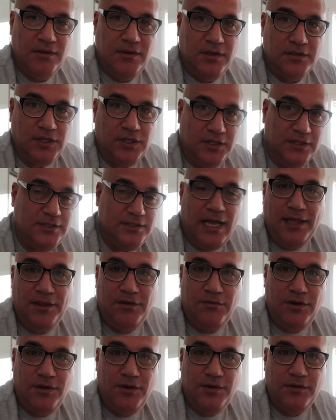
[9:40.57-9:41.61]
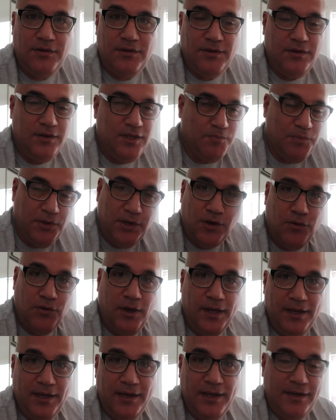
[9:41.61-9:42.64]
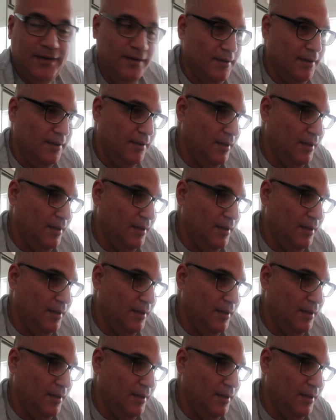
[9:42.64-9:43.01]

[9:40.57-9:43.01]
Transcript: It's on the side of the road. You put a coin in it,